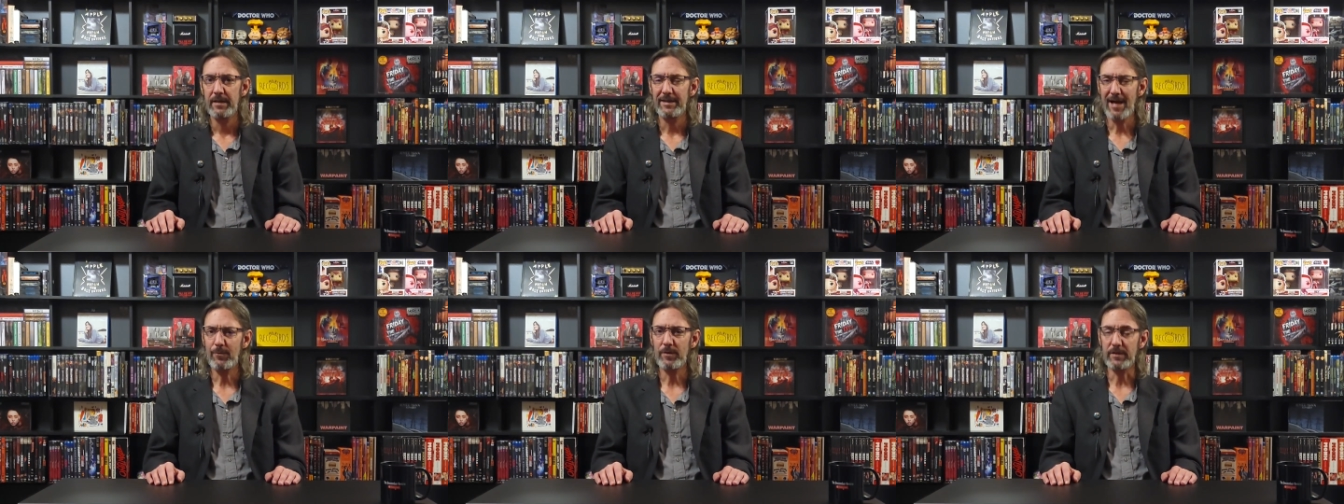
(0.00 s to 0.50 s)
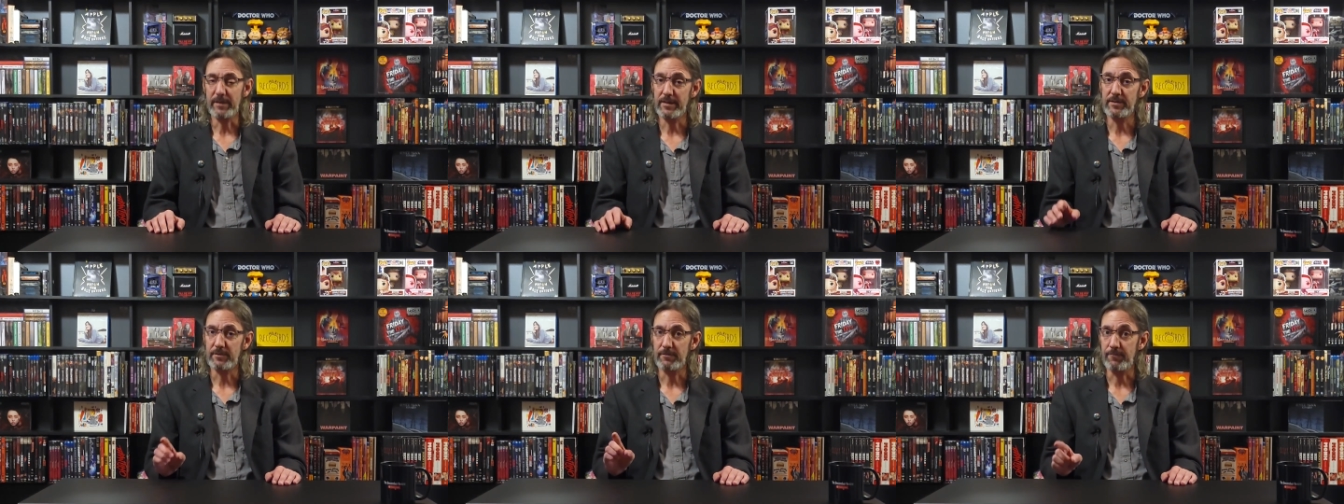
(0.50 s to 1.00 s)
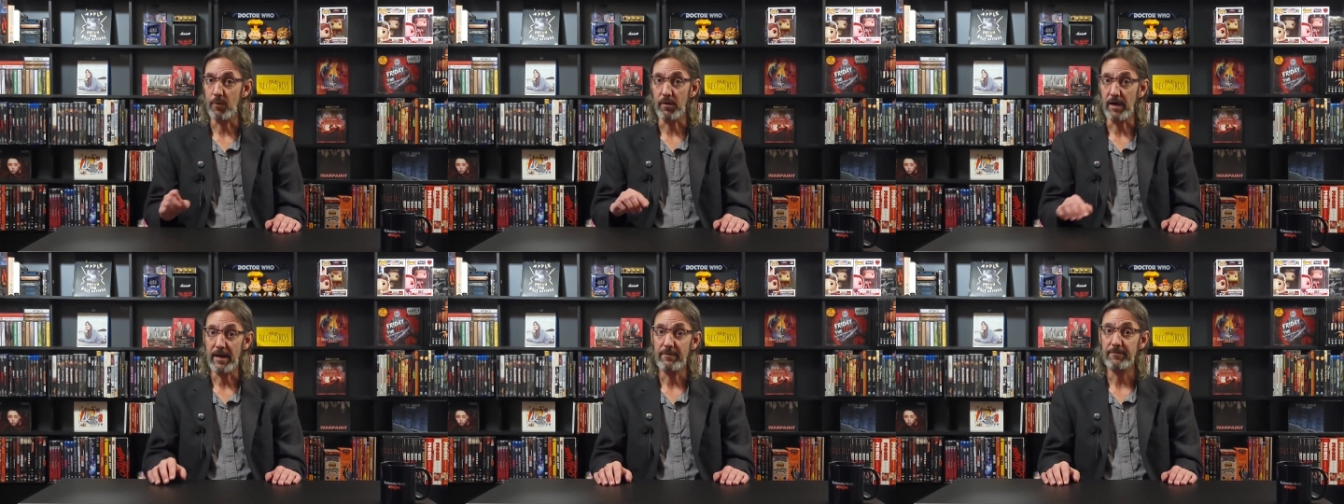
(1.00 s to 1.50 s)
That one gets a
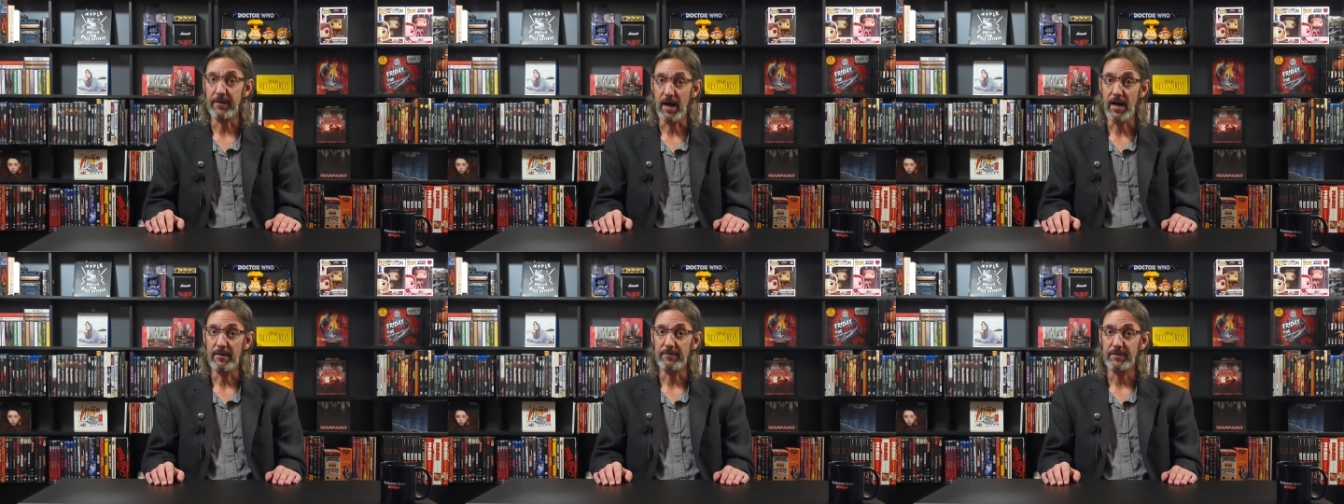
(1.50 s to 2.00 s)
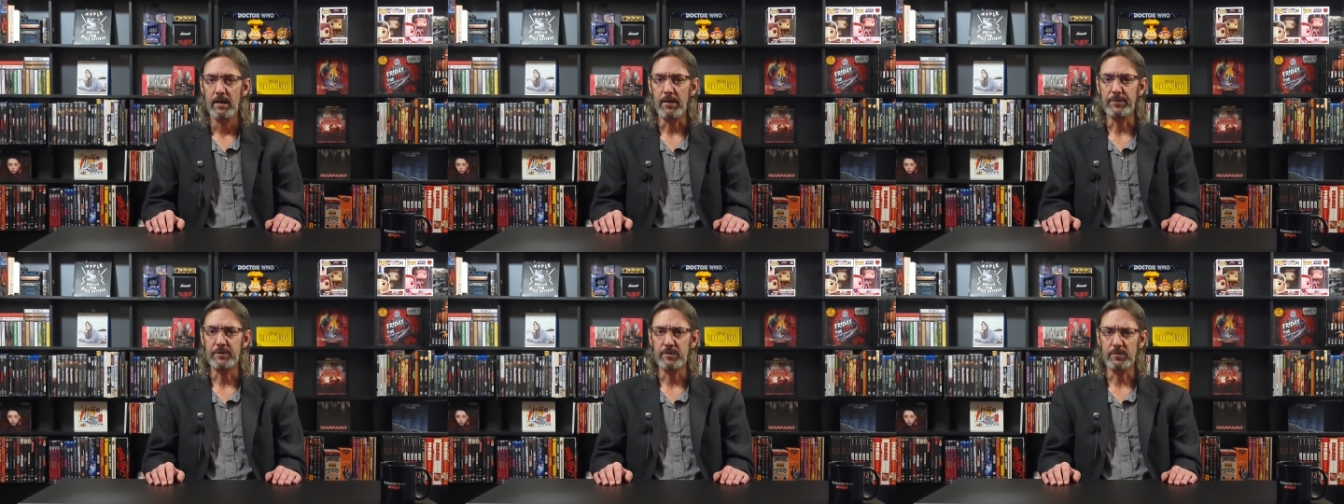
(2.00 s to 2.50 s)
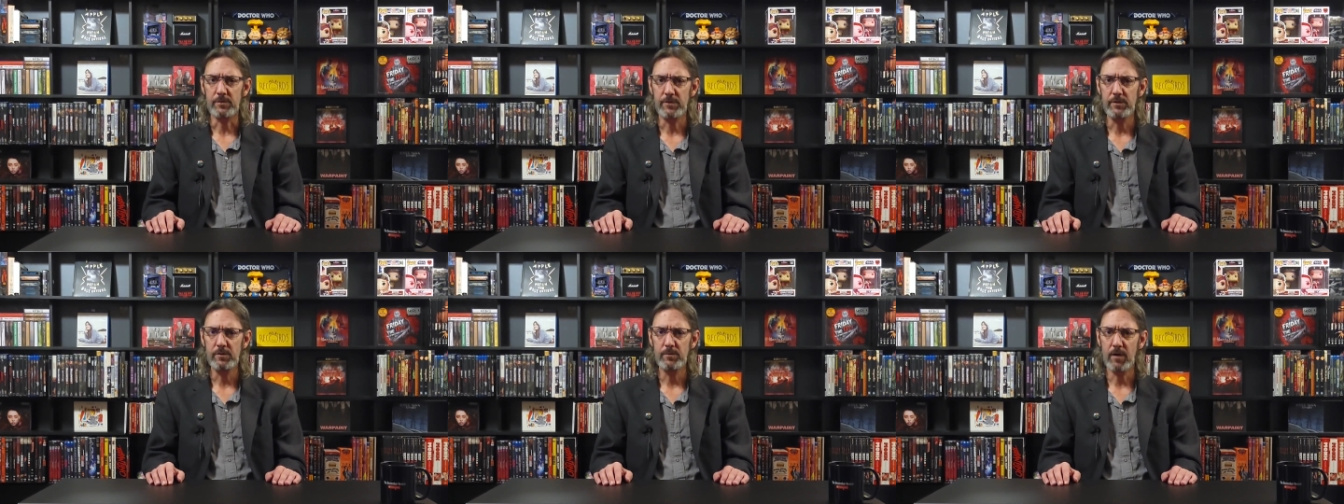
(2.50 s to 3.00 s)
4 out of 5. Episode
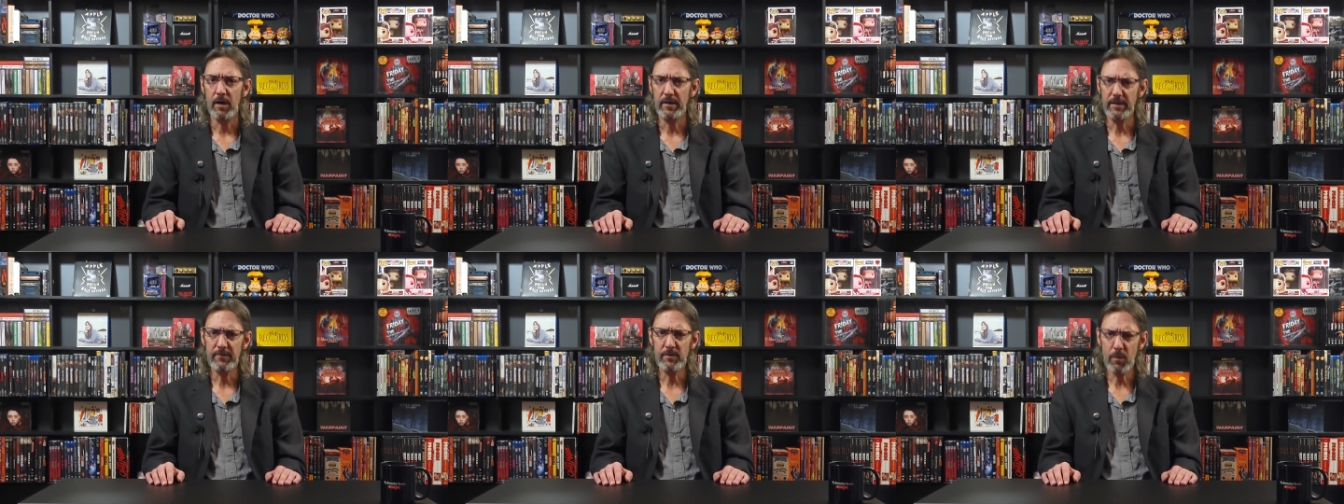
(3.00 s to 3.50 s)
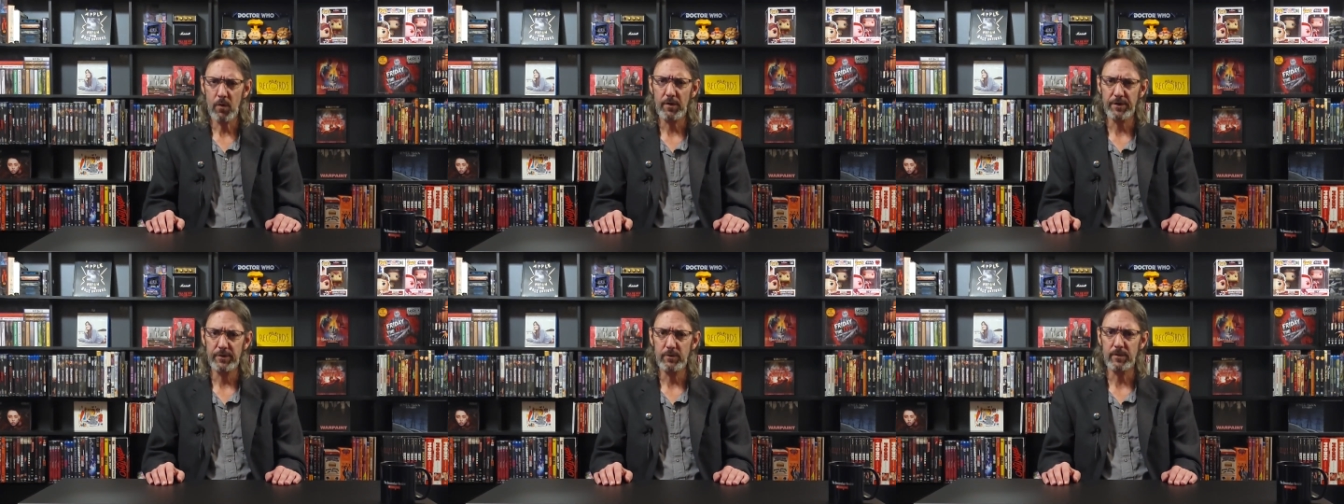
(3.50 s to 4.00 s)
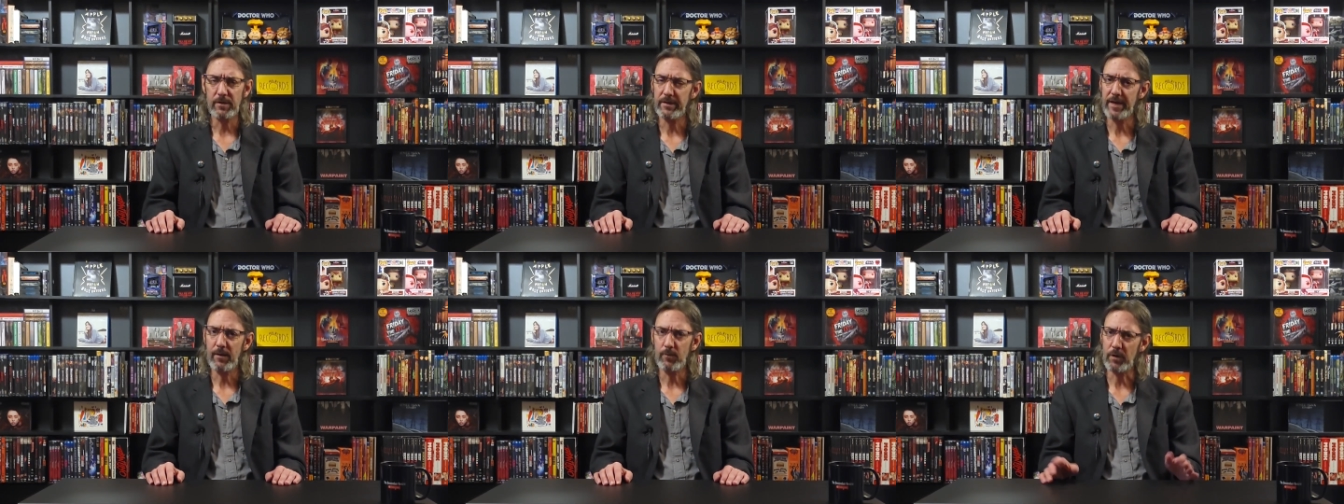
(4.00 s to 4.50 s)
2 brought even more humor
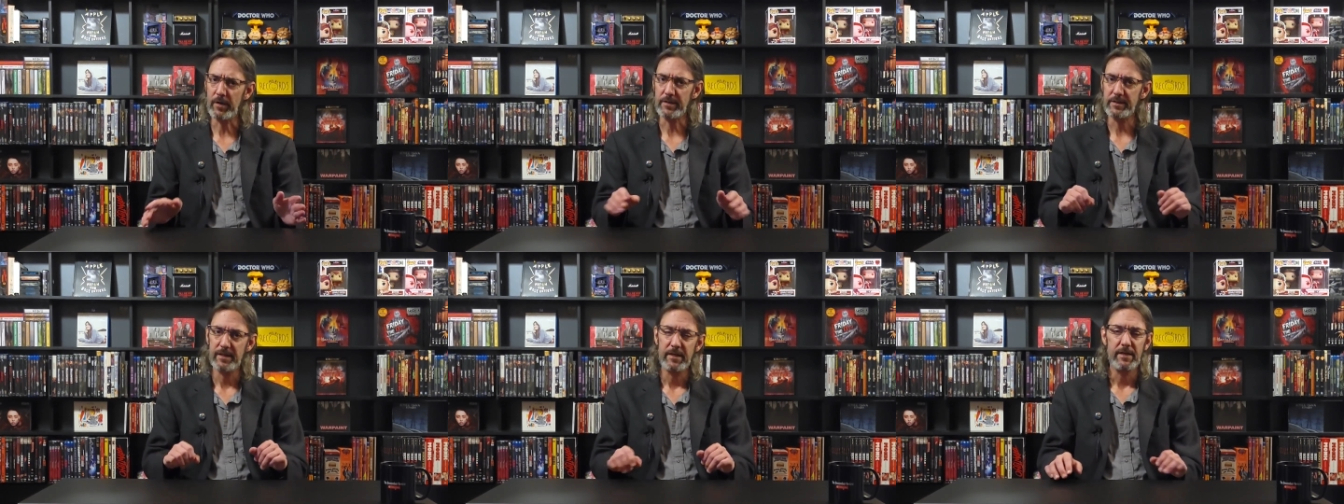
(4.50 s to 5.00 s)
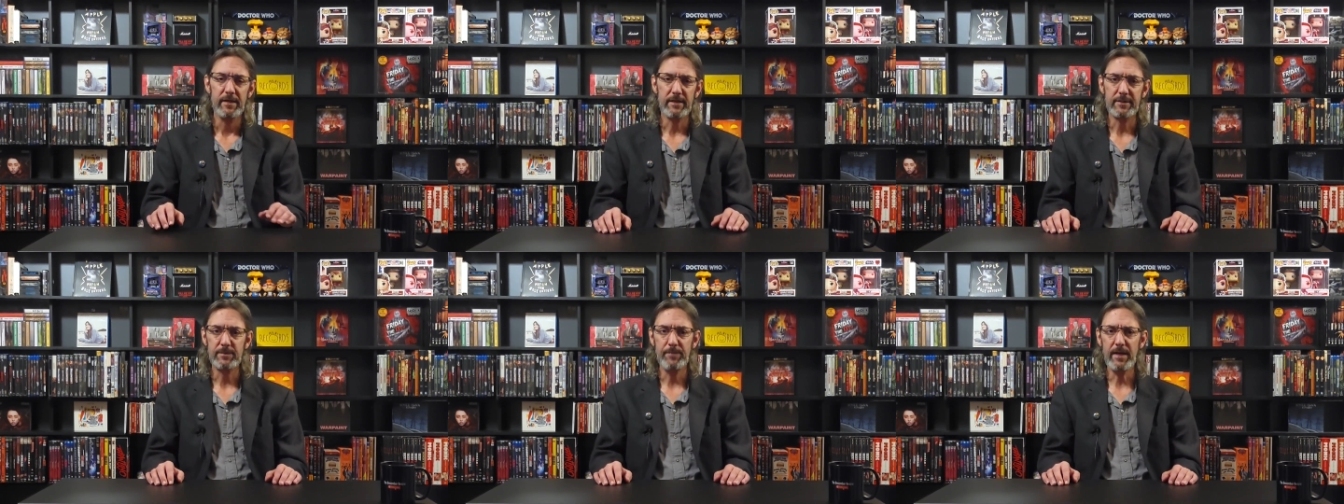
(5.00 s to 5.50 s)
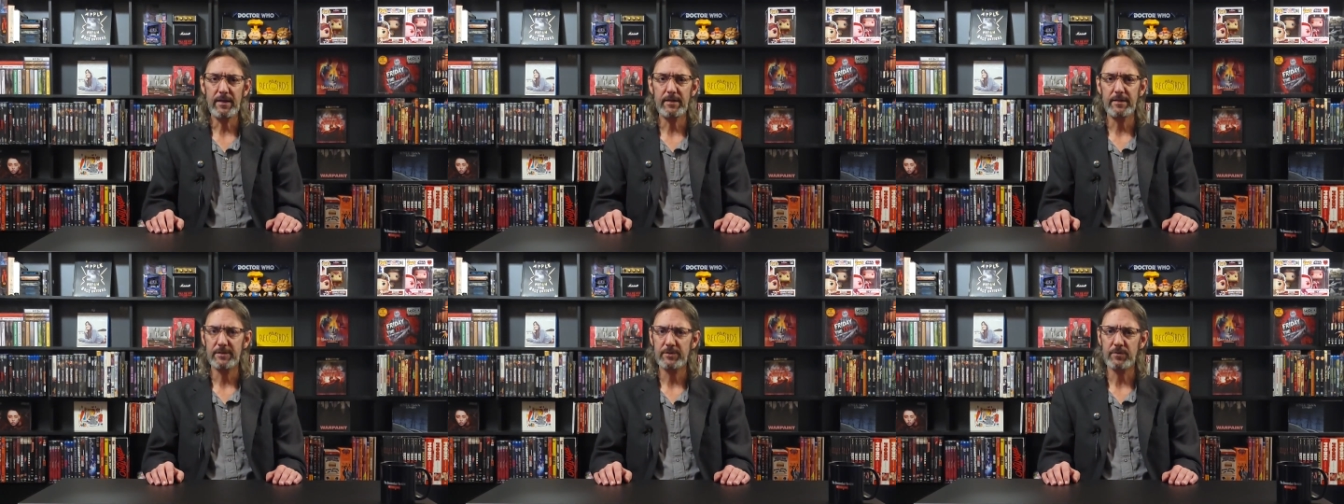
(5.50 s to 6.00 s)
that worked and
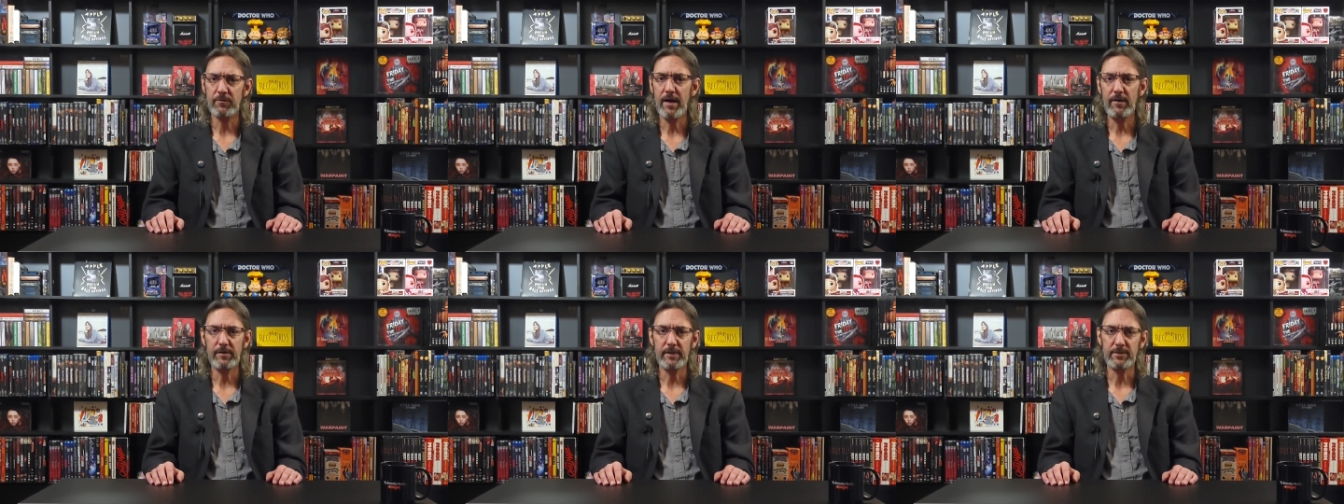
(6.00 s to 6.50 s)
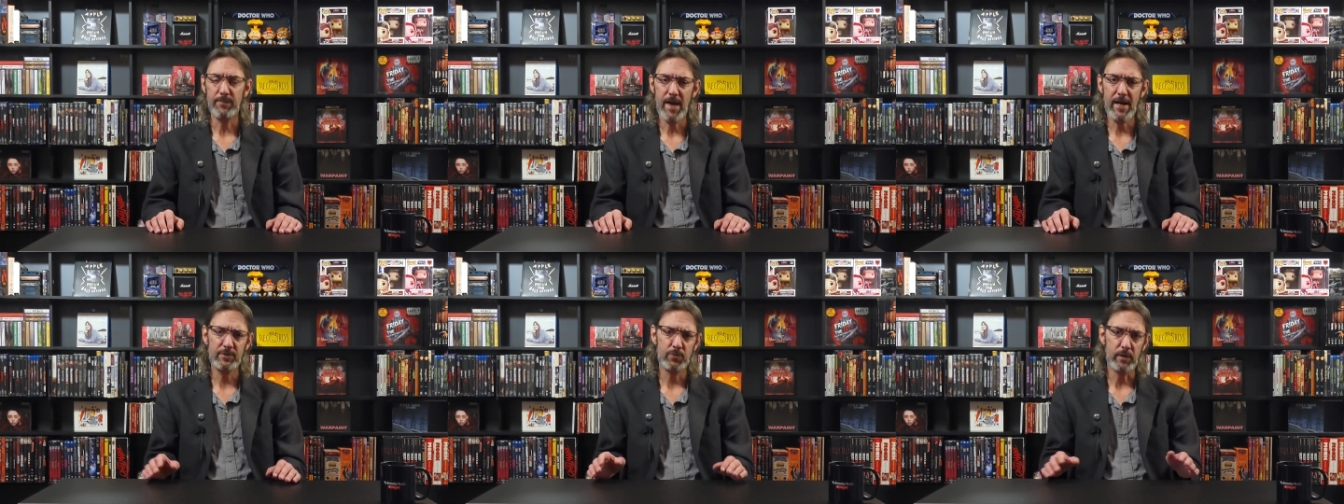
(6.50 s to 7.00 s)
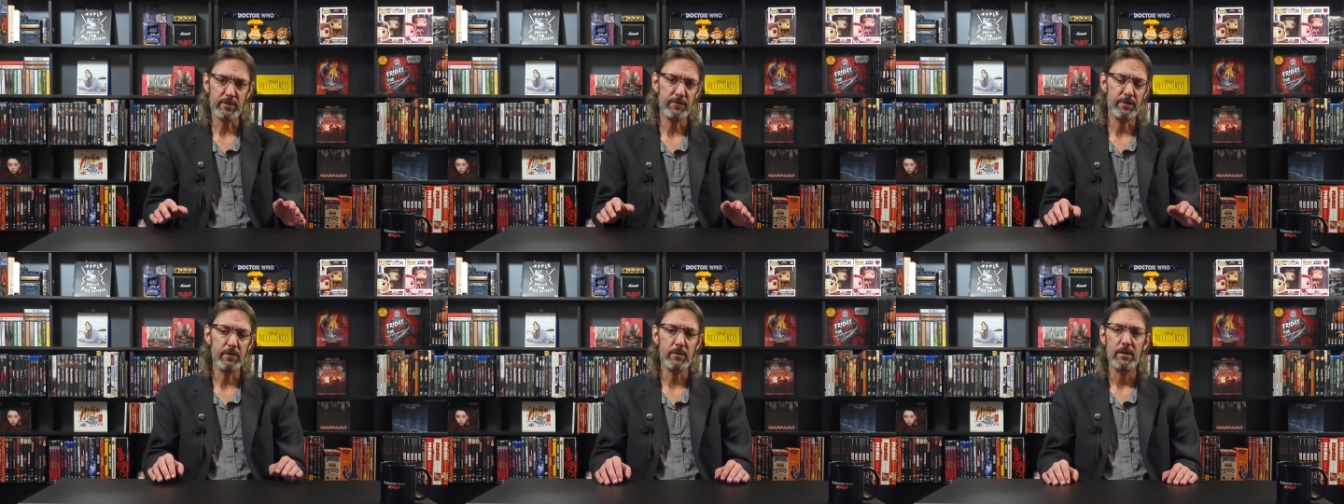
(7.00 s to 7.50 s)
expanded its surroundings past Westview,